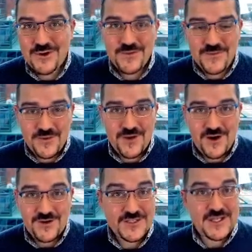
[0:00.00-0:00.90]
There
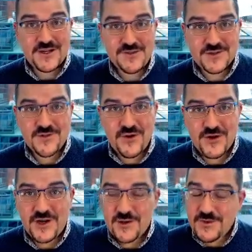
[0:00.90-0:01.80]
are sectors of our
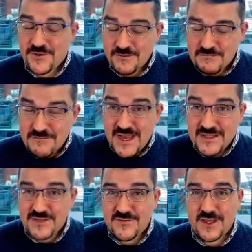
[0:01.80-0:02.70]
economy that are
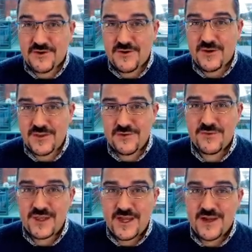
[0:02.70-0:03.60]
massively growing that
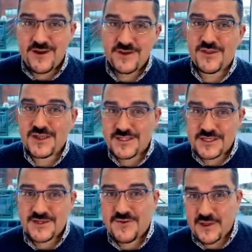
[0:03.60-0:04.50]
rely on things like
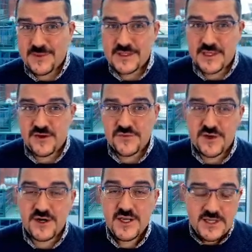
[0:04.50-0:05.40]
developing software.